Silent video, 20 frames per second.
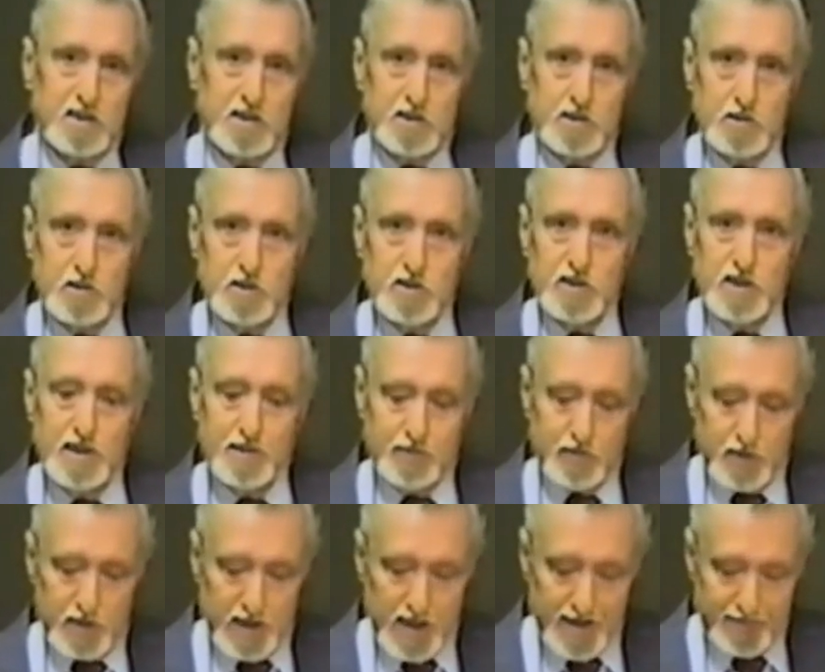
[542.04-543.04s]
You'll
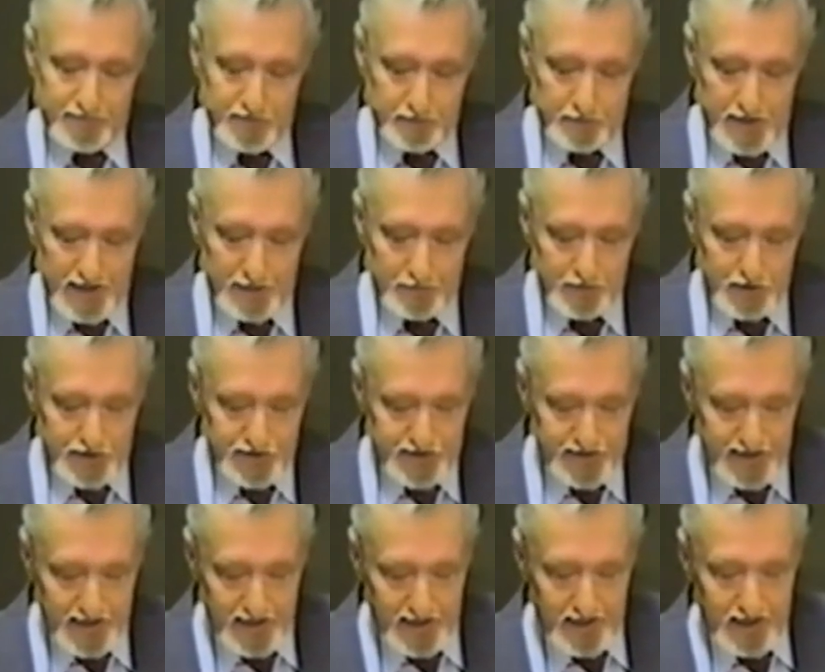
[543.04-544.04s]
never have to be able to
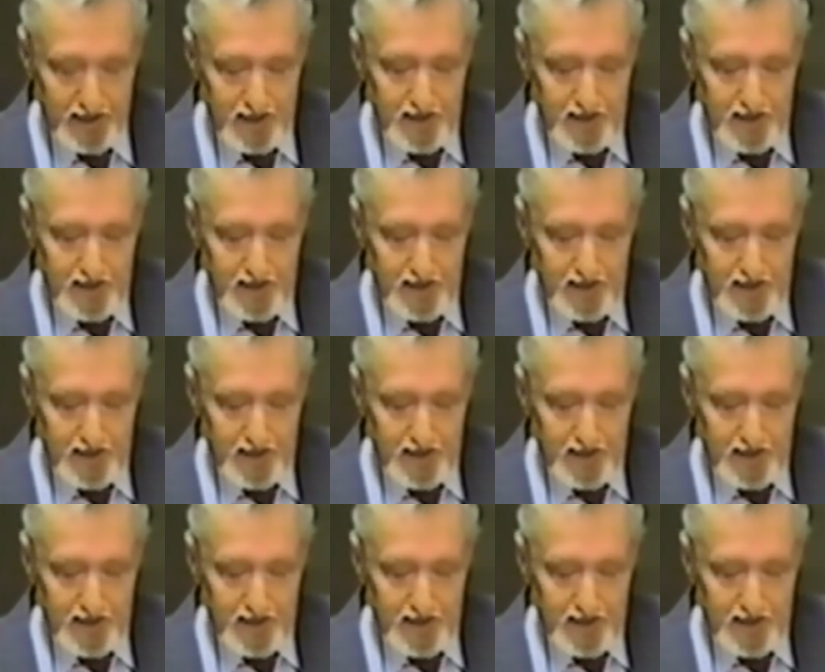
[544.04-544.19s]
say,